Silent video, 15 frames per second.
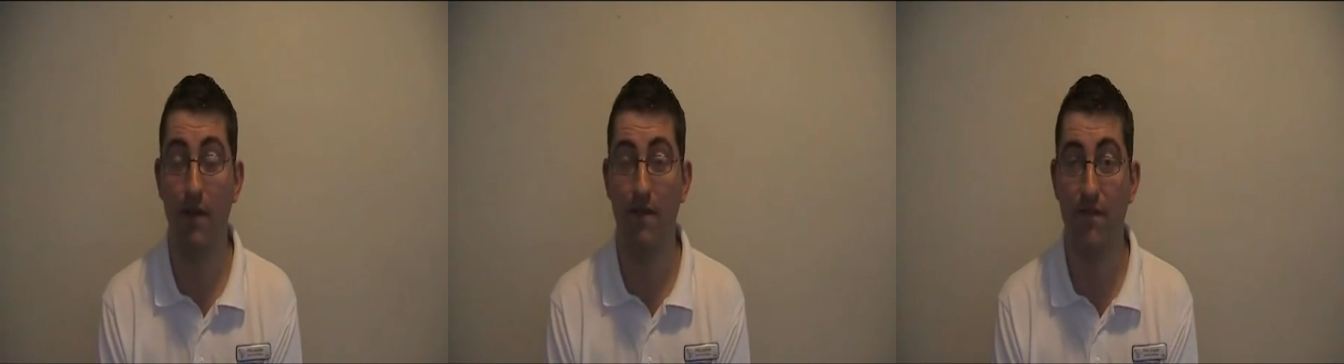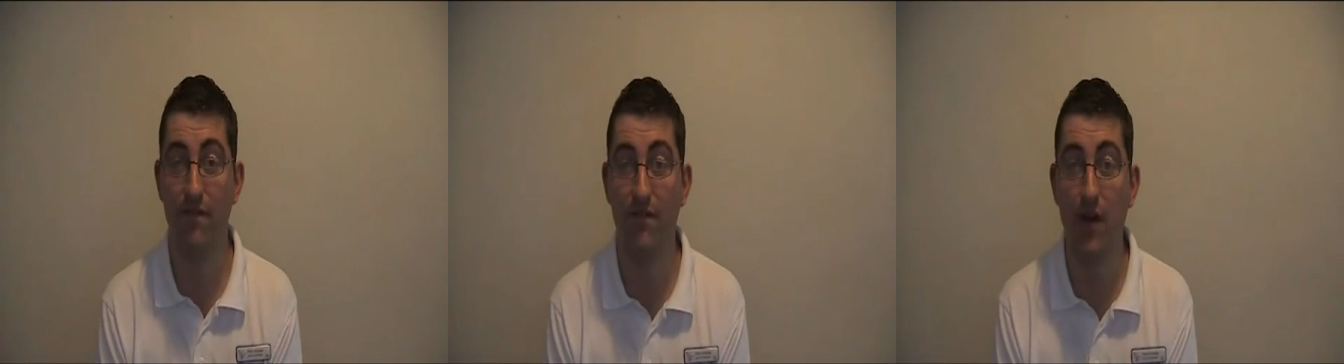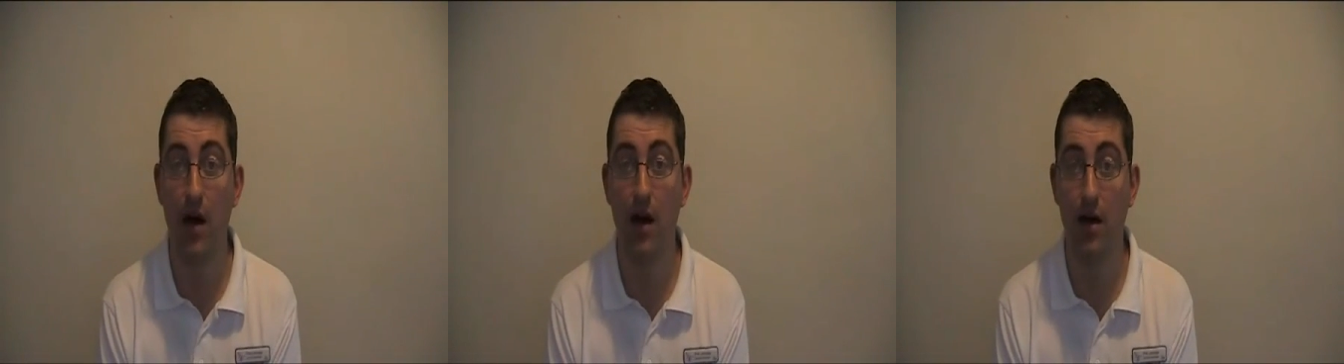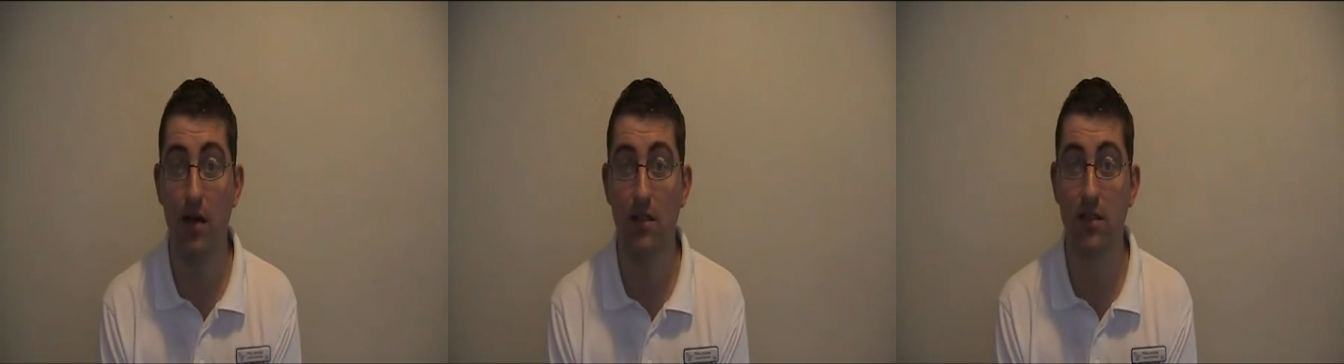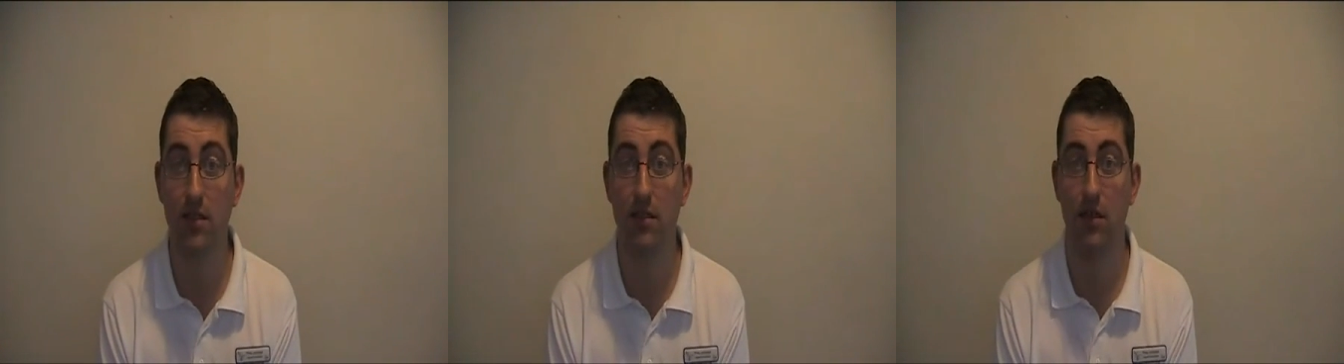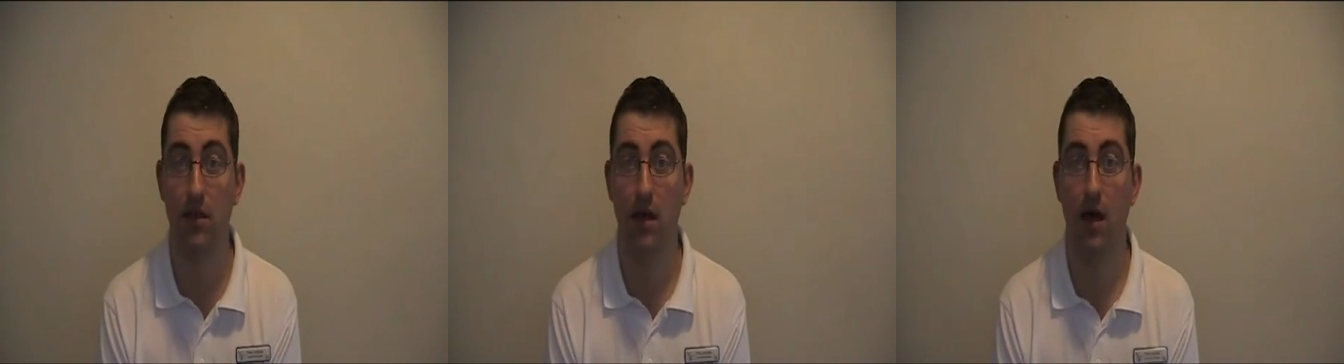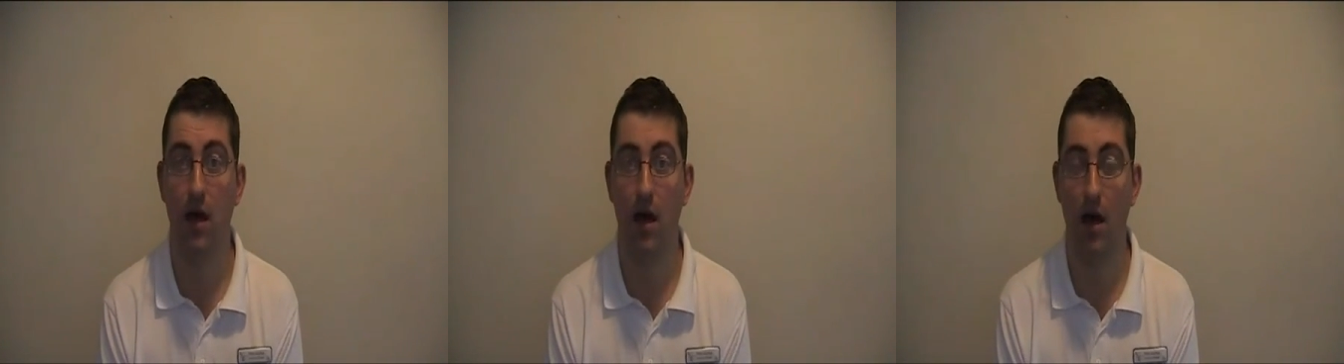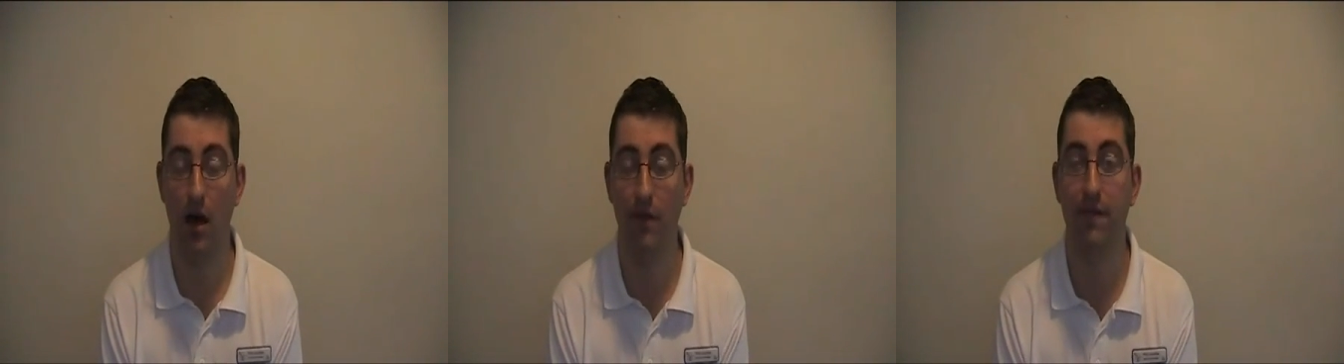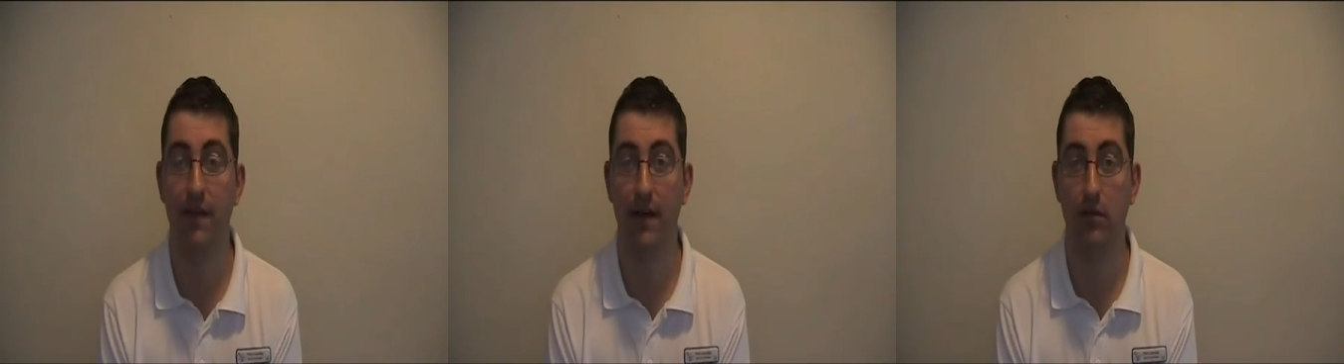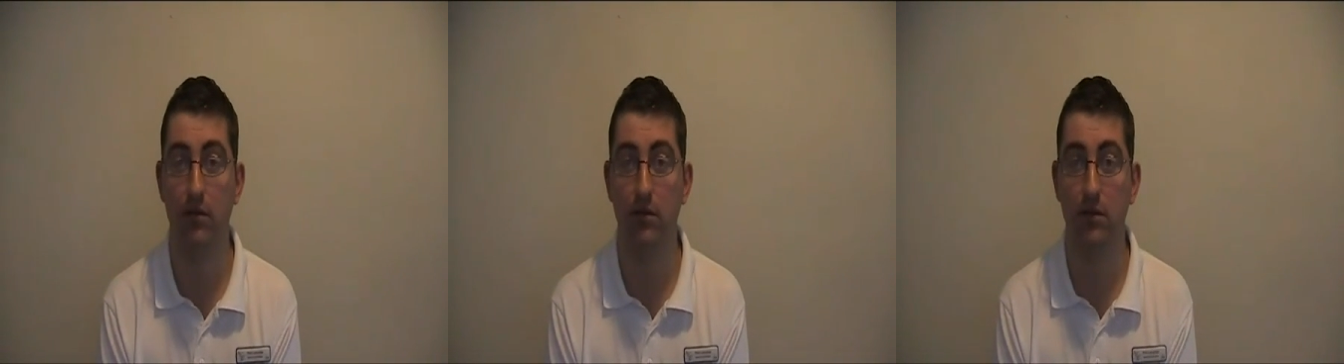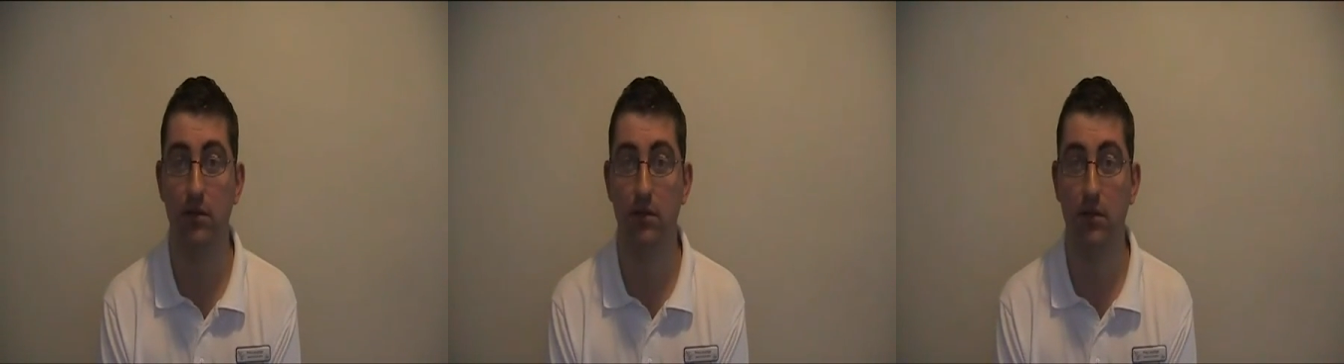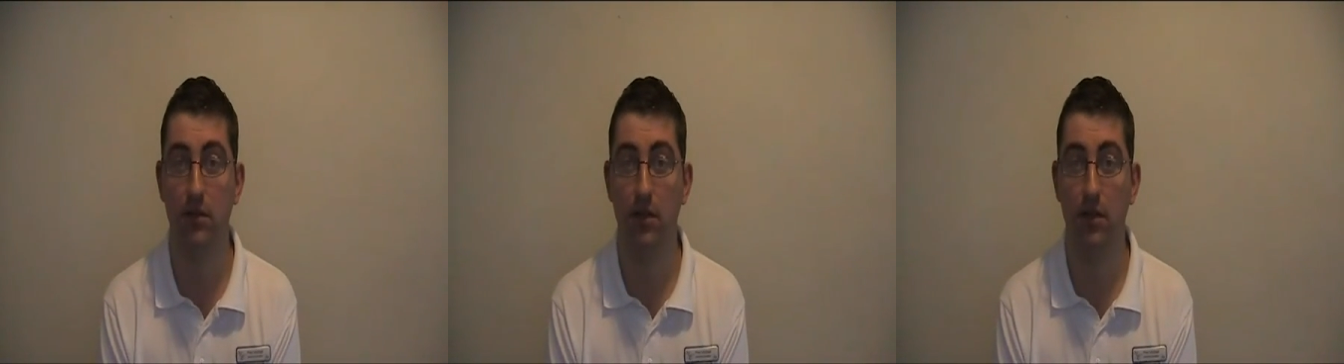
fast huff out.